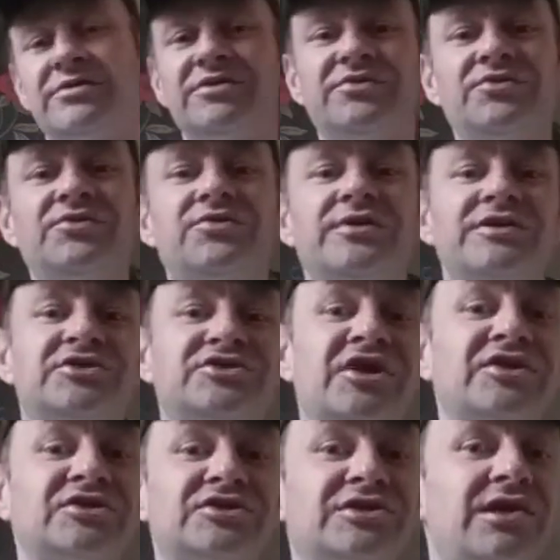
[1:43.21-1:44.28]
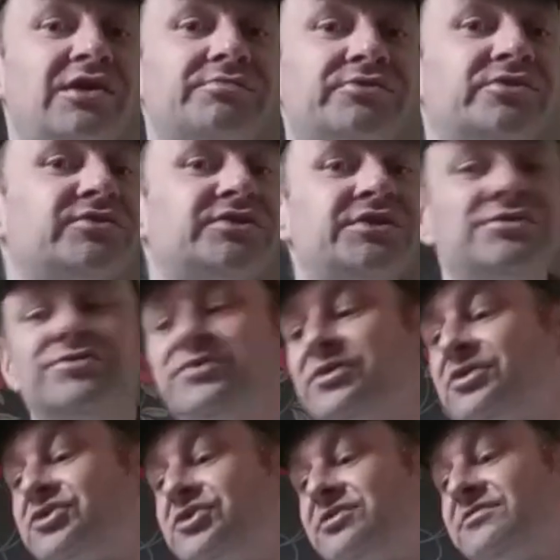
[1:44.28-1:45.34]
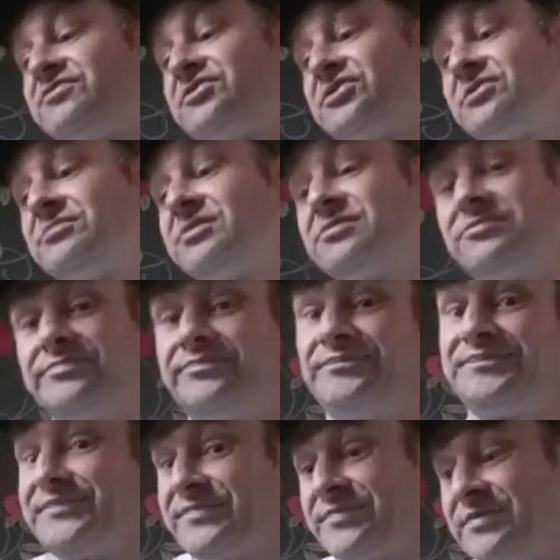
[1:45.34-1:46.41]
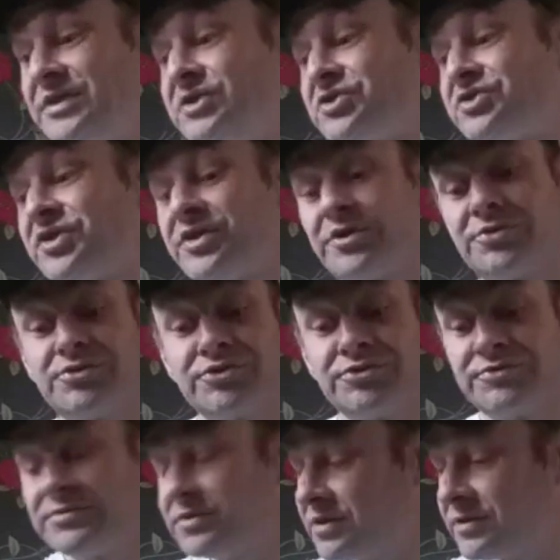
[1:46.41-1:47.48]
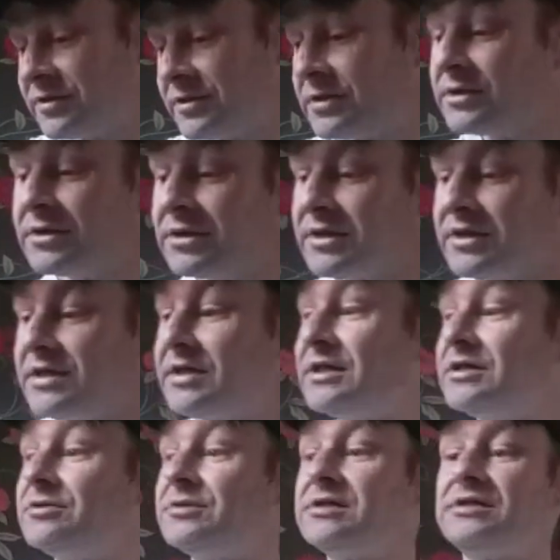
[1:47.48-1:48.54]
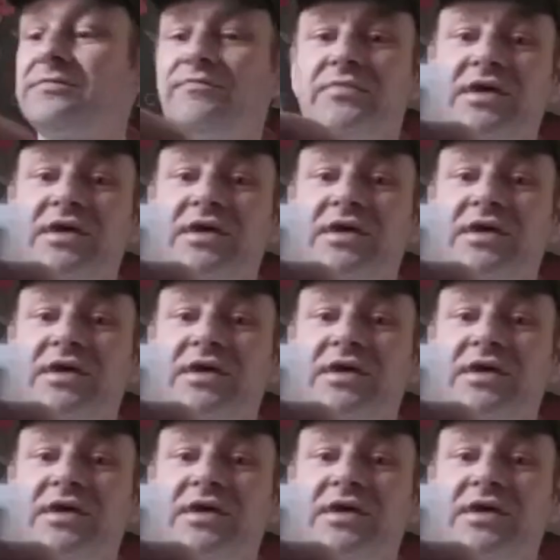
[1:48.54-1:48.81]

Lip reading: that look like SingStar boxes on their shelves, but each to their own. Anyway,